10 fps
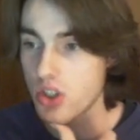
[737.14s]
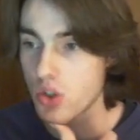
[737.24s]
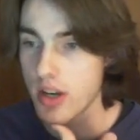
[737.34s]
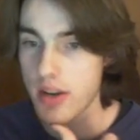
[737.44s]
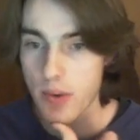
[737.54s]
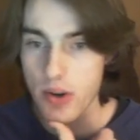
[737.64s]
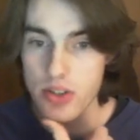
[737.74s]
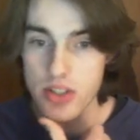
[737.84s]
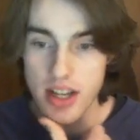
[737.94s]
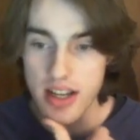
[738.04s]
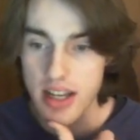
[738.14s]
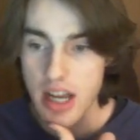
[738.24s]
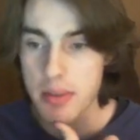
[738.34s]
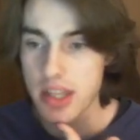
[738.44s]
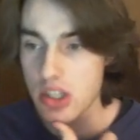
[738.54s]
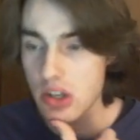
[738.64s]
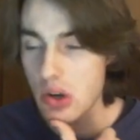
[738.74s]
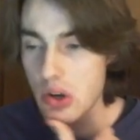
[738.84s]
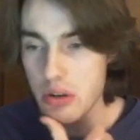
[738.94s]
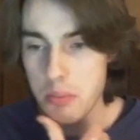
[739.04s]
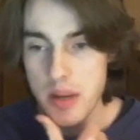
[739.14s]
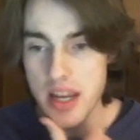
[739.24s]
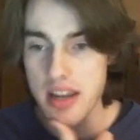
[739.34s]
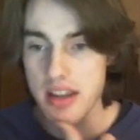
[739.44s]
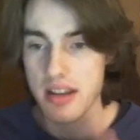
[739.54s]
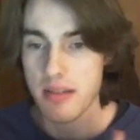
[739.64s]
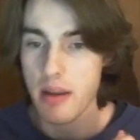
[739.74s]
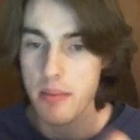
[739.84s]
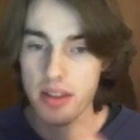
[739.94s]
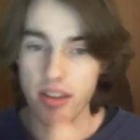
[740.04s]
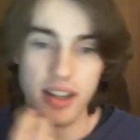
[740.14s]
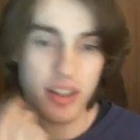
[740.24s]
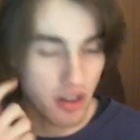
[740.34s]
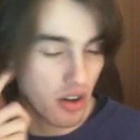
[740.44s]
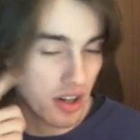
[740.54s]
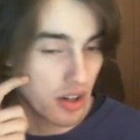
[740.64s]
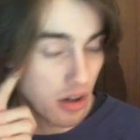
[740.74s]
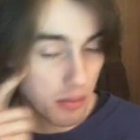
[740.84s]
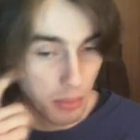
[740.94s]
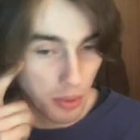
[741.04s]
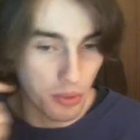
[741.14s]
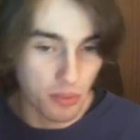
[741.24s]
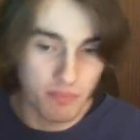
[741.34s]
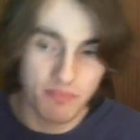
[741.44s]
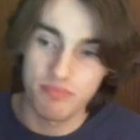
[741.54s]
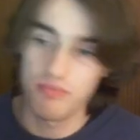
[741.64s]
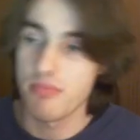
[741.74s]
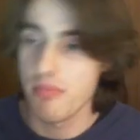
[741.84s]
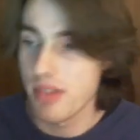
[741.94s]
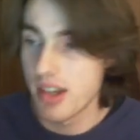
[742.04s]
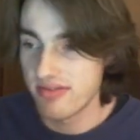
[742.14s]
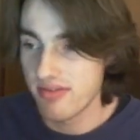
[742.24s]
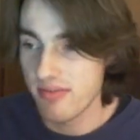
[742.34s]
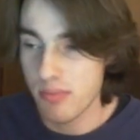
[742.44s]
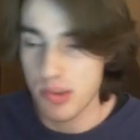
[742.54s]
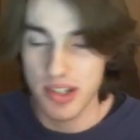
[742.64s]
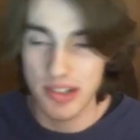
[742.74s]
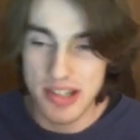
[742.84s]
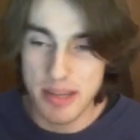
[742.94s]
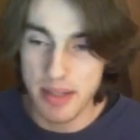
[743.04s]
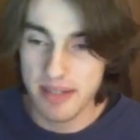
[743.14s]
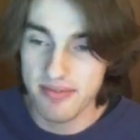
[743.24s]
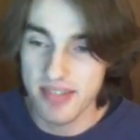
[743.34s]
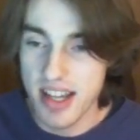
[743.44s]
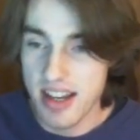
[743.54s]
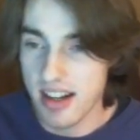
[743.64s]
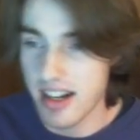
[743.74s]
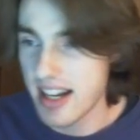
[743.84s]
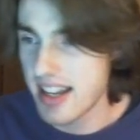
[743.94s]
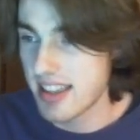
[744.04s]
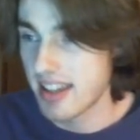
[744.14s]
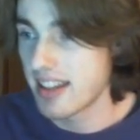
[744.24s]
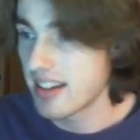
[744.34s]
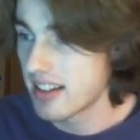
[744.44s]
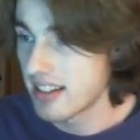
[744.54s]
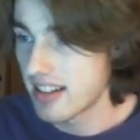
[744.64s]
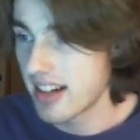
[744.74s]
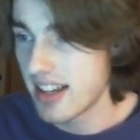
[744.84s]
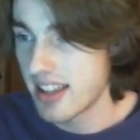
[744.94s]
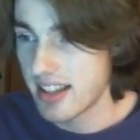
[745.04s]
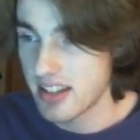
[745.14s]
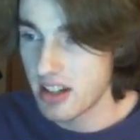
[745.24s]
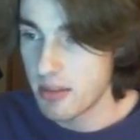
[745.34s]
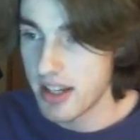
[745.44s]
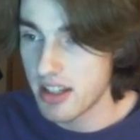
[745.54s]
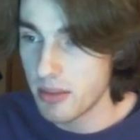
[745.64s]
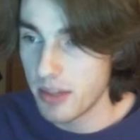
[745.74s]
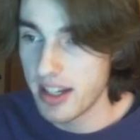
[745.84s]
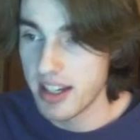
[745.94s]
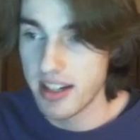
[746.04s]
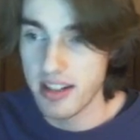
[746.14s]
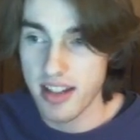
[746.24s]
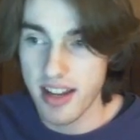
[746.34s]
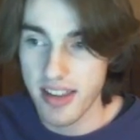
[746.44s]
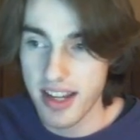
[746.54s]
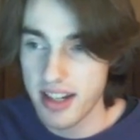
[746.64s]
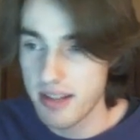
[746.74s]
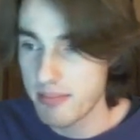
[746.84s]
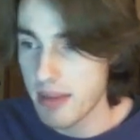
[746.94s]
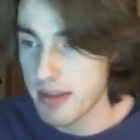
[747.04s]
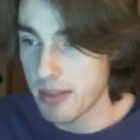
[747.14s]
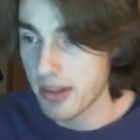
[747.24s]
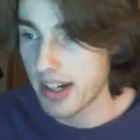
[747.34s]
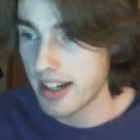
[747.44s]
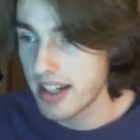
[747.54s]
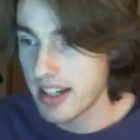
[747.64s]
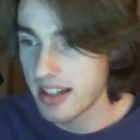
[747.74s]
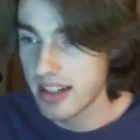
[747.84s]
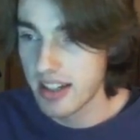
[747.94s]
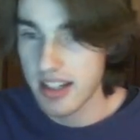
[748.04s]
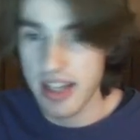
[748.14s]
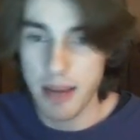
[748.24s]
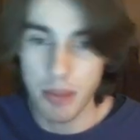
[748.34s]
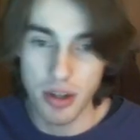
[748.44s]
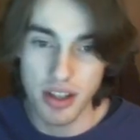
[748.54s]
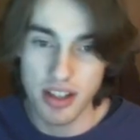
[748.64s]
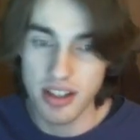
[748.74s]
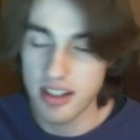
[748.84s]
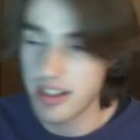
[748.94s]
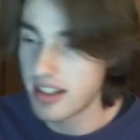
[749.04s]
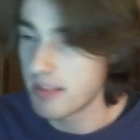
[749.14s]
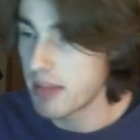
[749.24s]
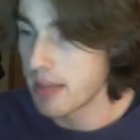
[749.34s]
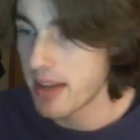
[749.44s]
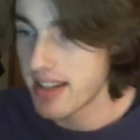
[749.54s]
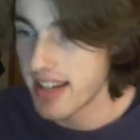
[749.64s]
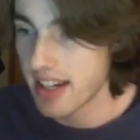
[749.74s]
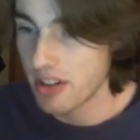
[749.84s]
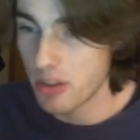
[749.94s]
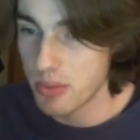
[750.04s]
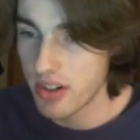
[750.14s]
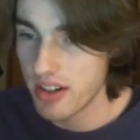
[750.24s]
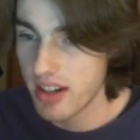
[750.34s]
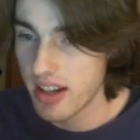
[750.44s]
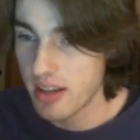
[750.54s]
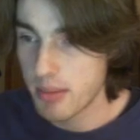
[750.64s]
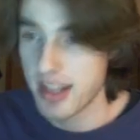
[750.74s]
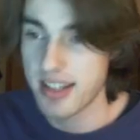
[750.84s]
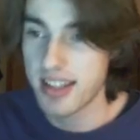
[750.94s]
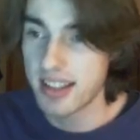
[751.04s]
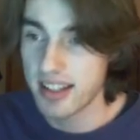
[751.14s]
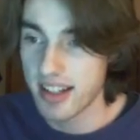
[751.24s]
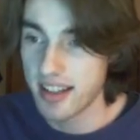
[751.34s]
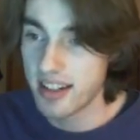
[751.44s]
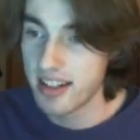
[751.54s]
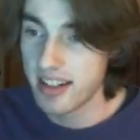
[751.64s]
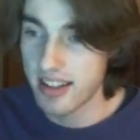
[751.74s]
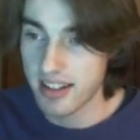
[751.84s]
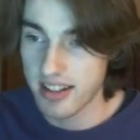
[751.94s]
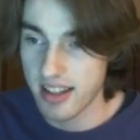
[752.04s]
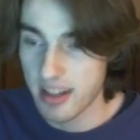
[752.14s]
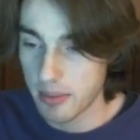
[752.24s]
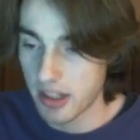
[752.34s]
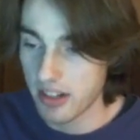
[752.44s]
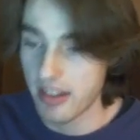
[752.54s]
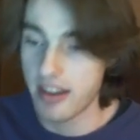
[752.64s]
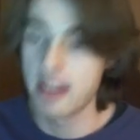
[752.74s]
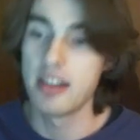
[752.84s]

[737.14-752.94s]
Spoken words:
tree rows. I mean, this could be maybe like an oddball Brazil or something. I think it's going to be somewhere in Thailand, maybe somewhere out here. Cambodia being my second option. But yes, I think Thailand. I'm going to go there.